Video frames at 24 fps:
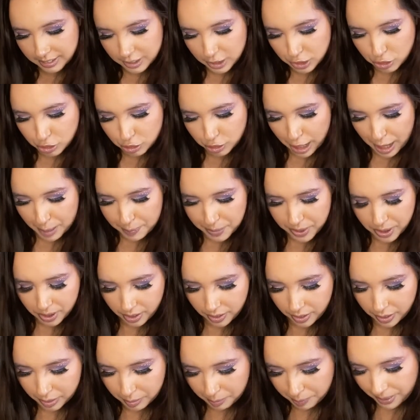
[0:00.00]
strap it
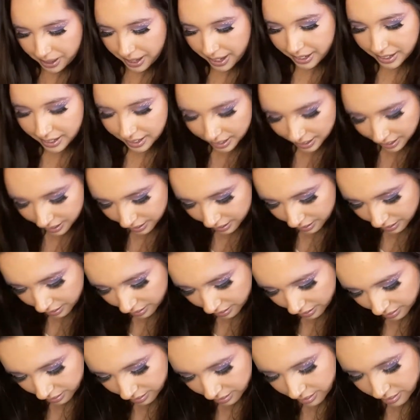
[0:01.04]
on the back, I
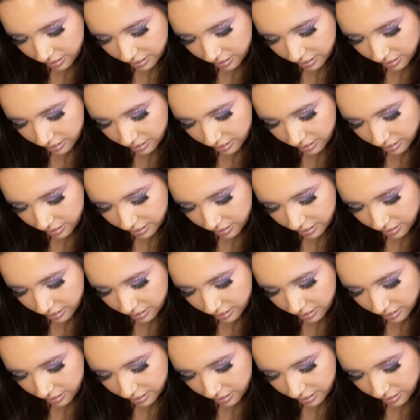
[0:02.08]
guess.